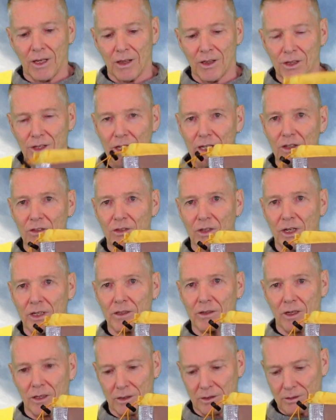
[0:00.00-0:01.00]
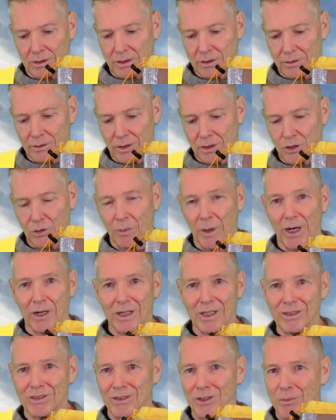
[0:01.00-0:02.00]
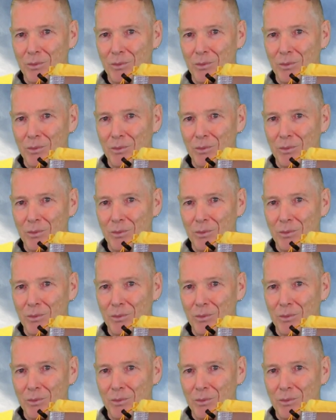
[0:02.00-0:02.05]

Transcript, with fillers: These I got are Sperry's.